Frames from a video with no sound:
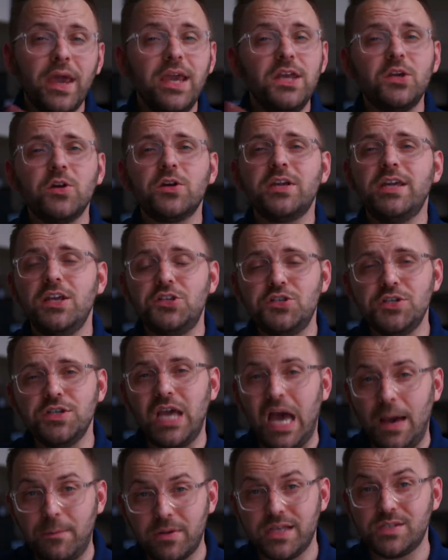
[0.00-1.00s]
paint your kitchen
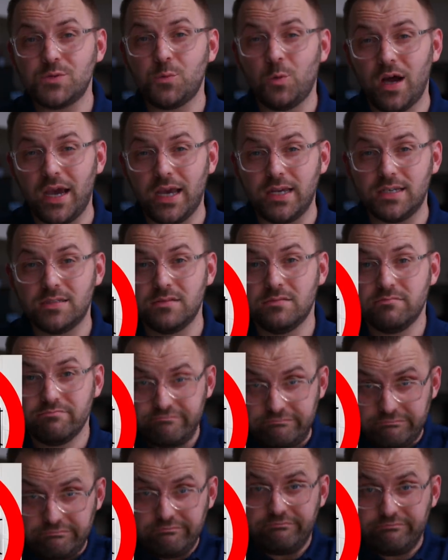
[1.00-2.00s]
cabinets white.
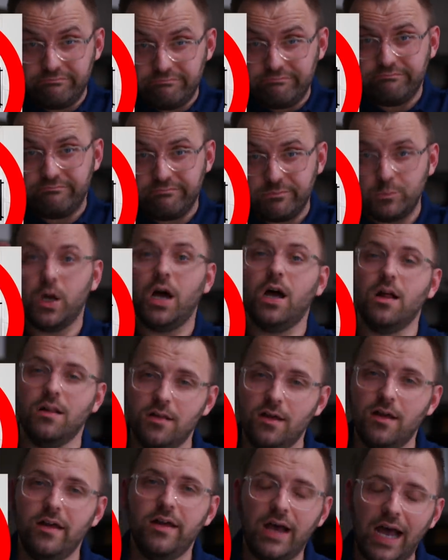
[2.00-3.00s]
Well,
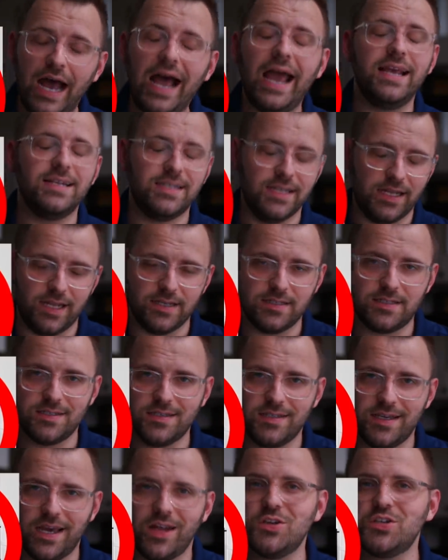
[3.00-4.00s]
I didn't,
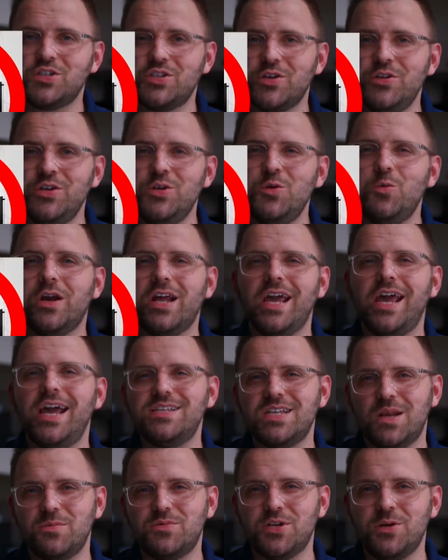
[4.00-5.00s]
and I'll show you what I
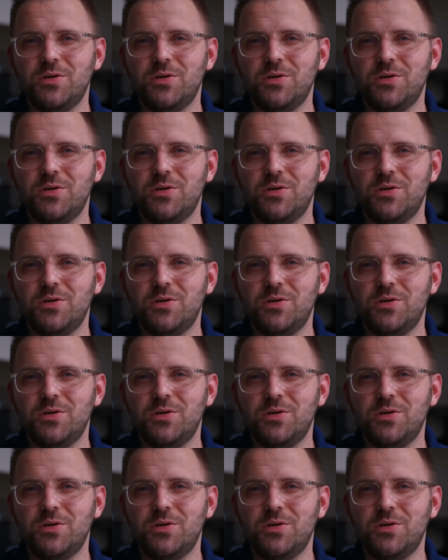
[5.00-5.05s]
ended up